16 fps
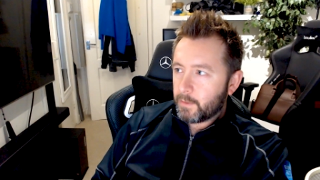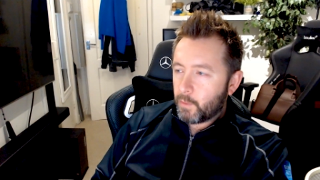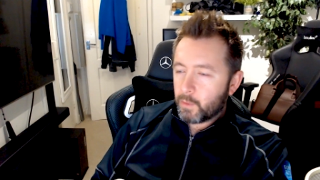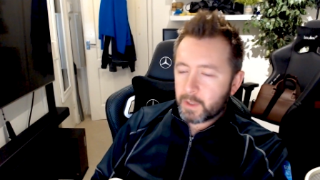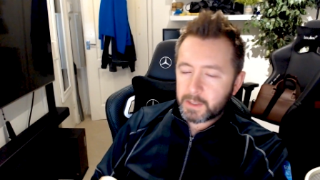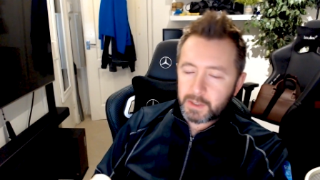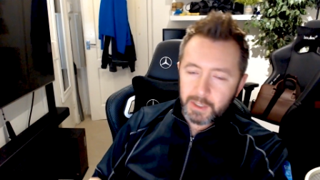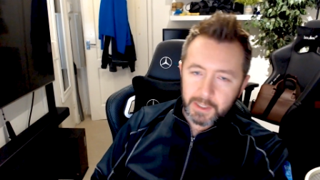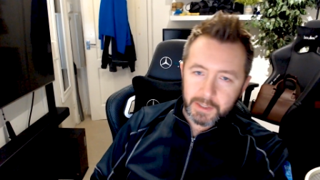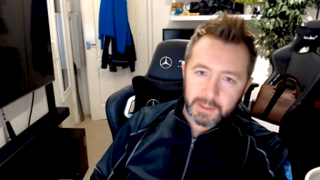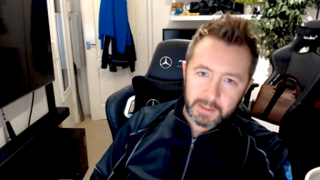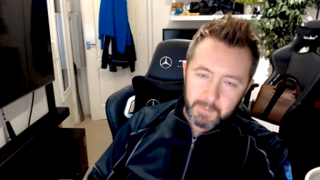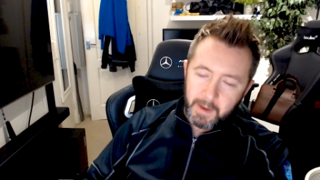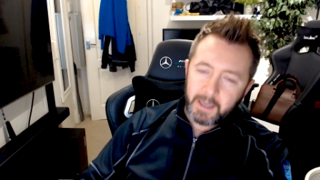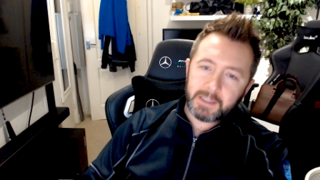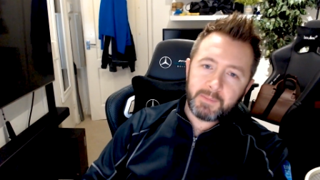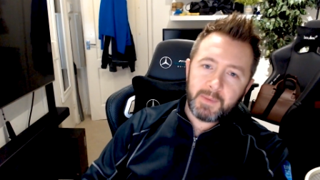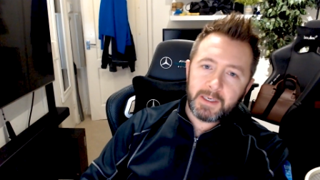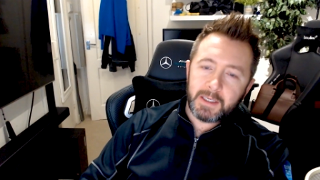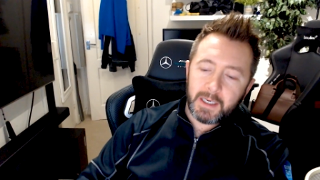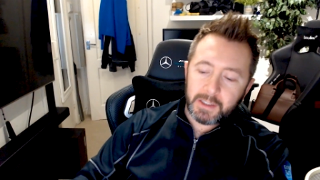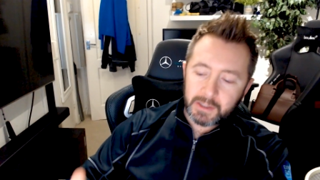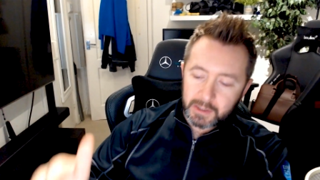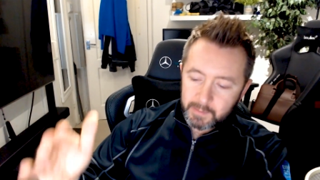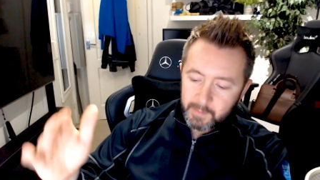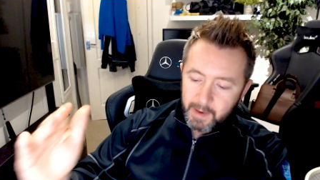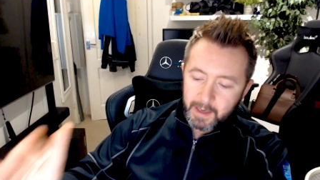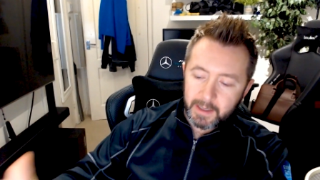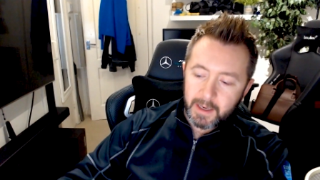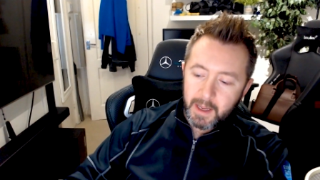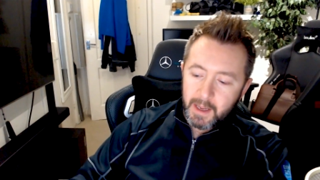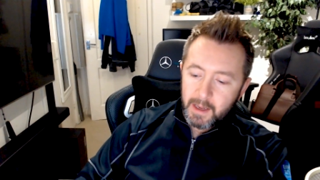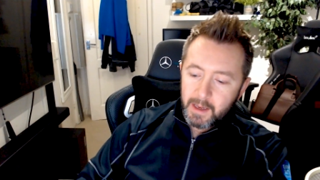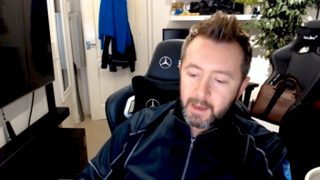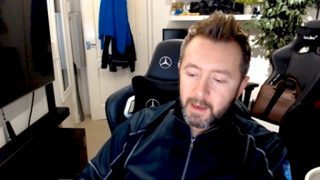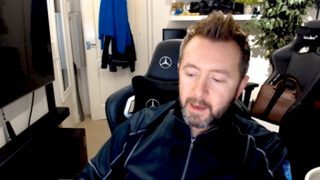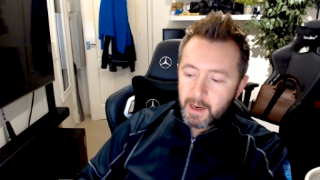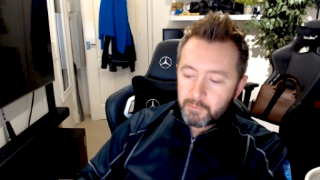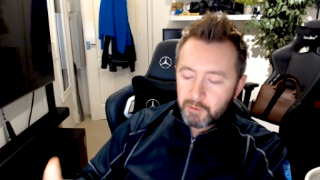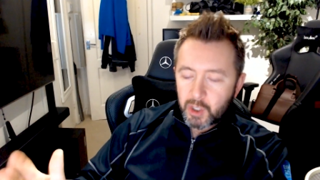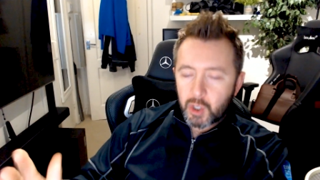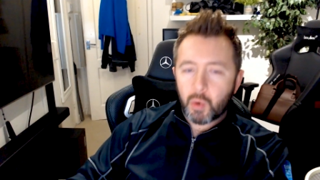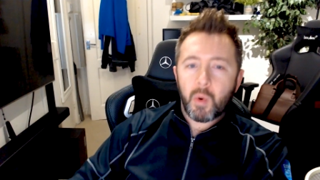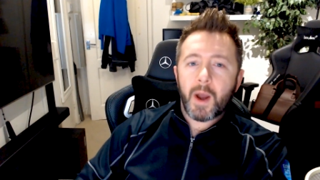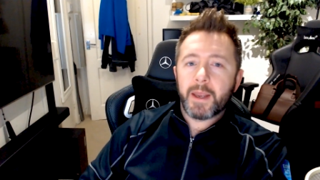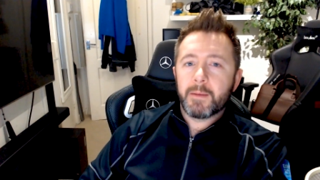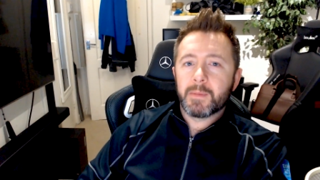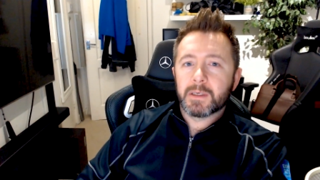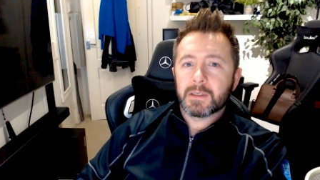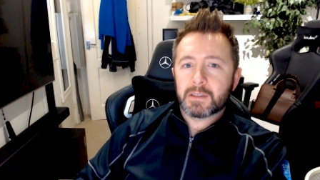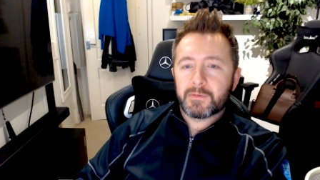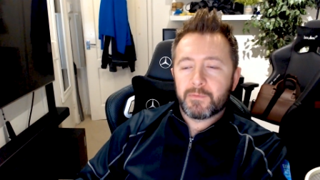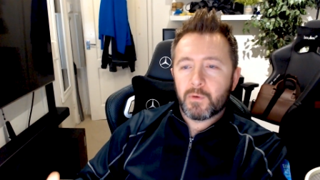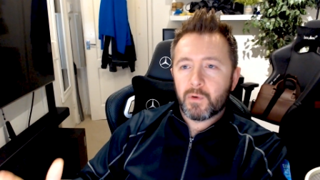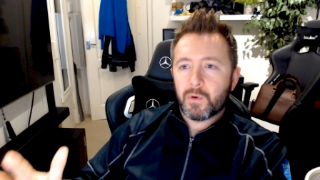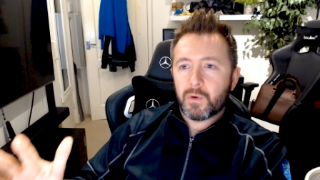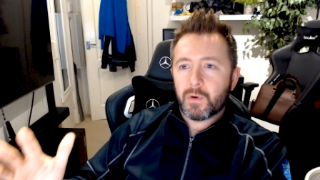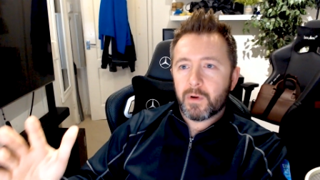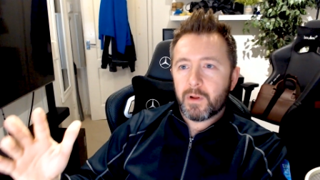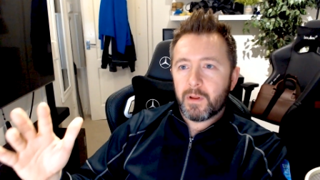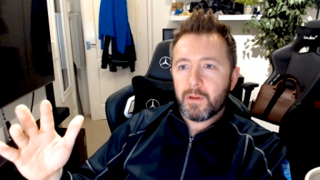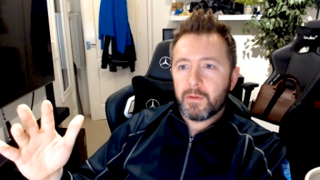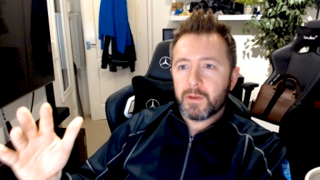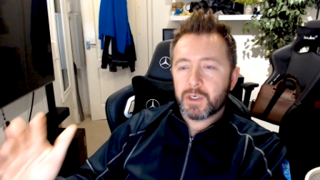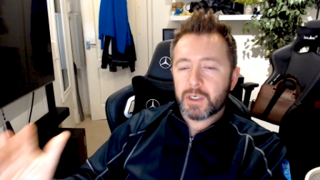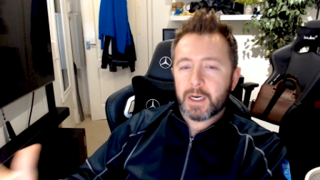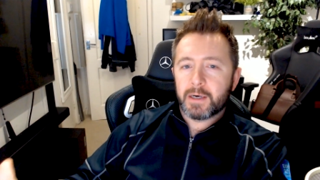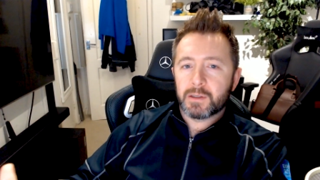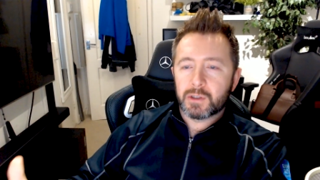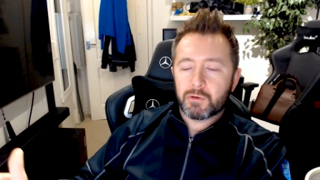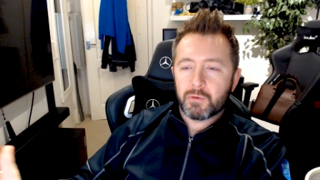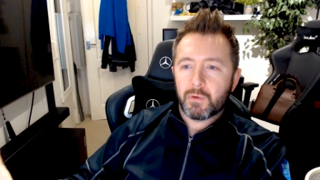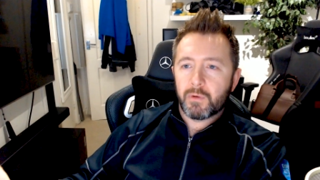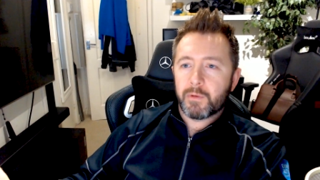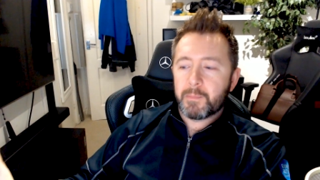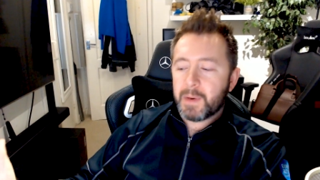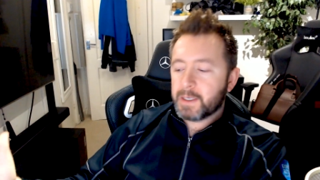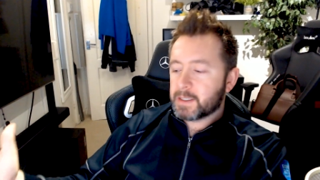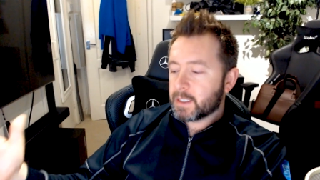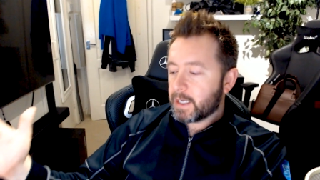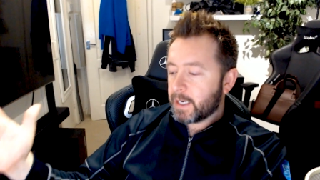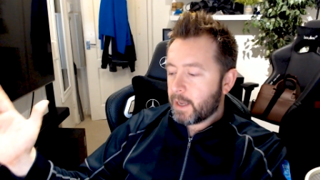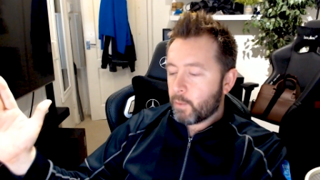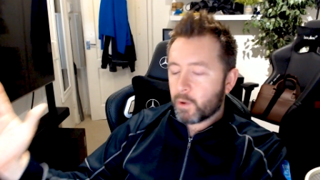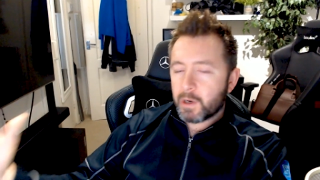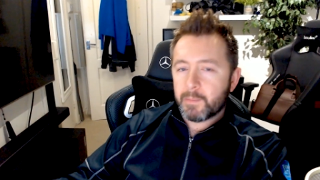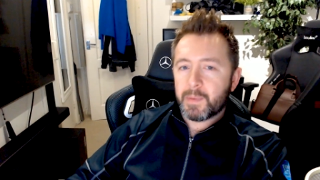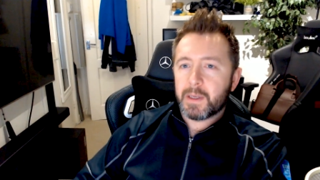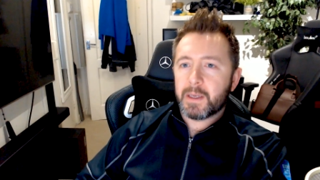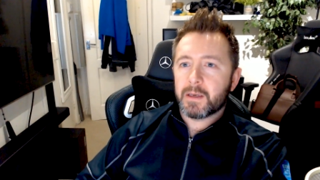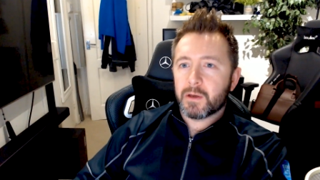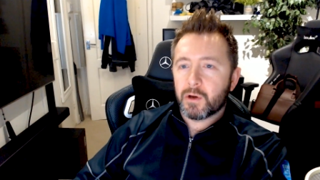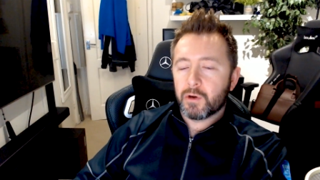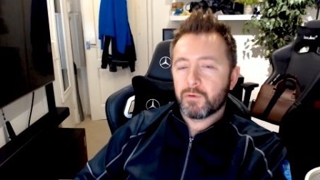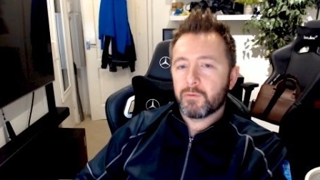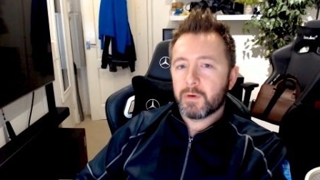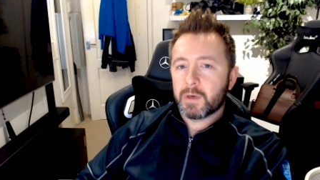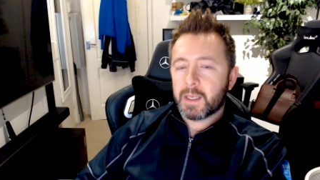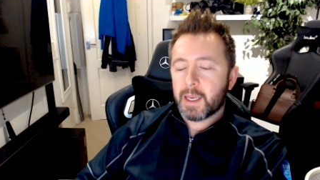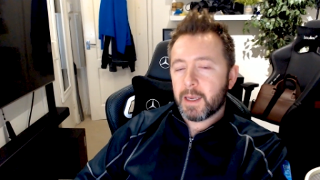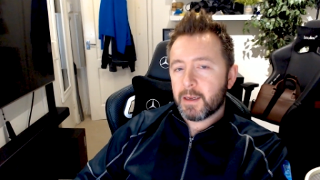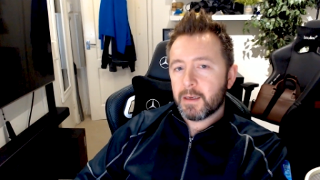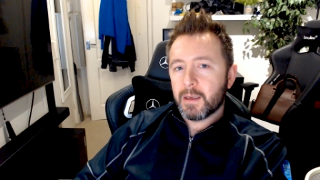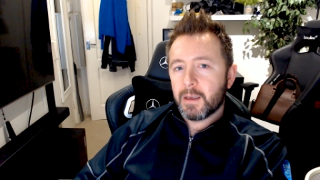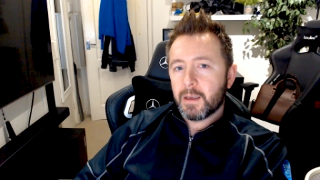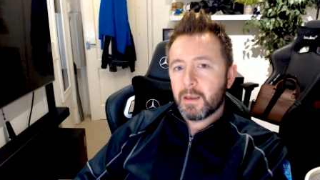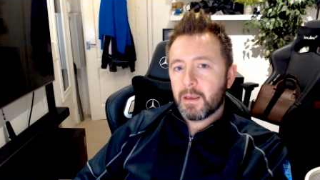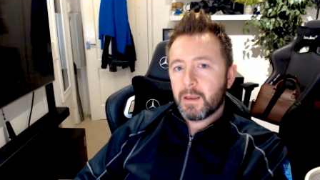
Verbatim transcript: All that's changed is my expectations, my requirements for the channel's growth. Basically, I want to be at 100K.